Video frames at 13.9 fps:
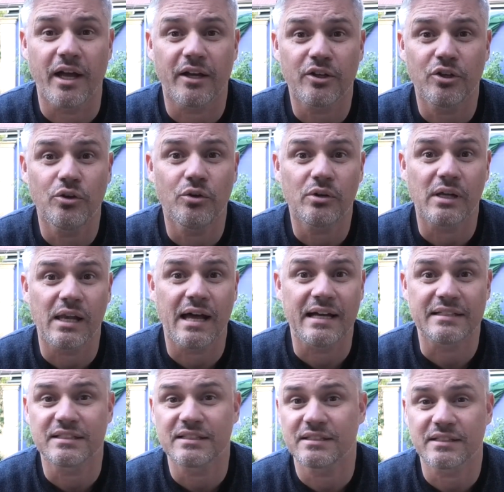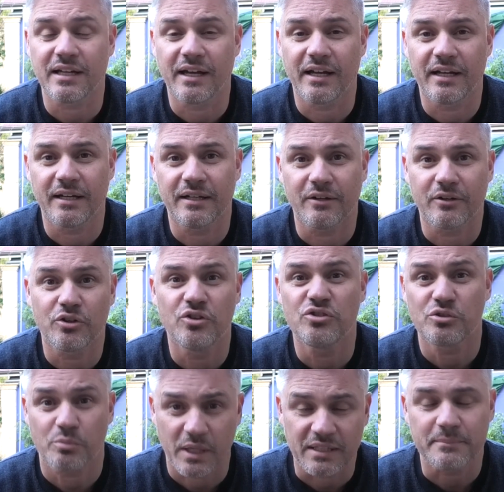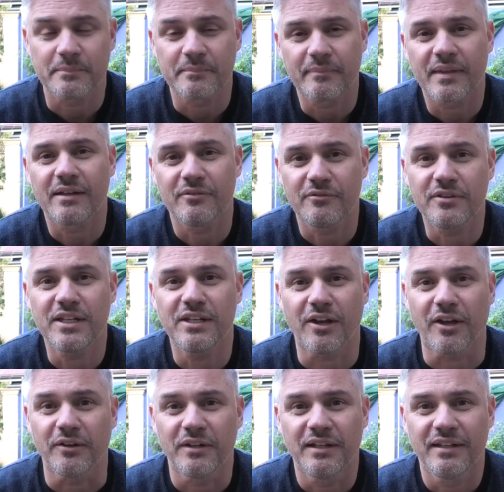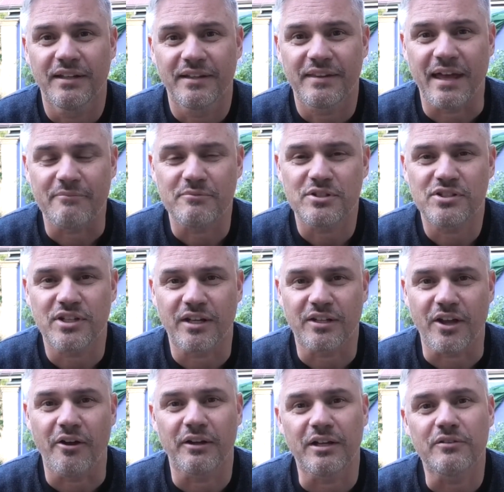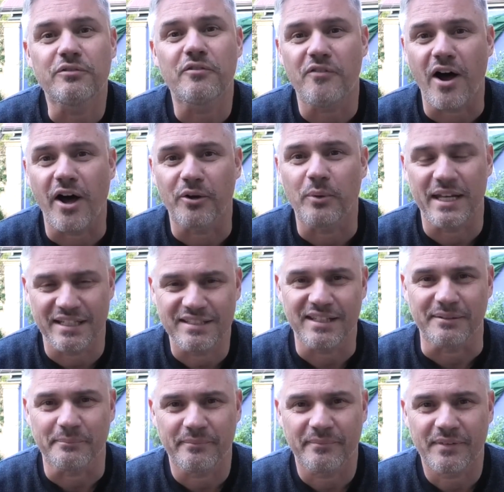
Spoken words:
Q suite video that was going in for final editing.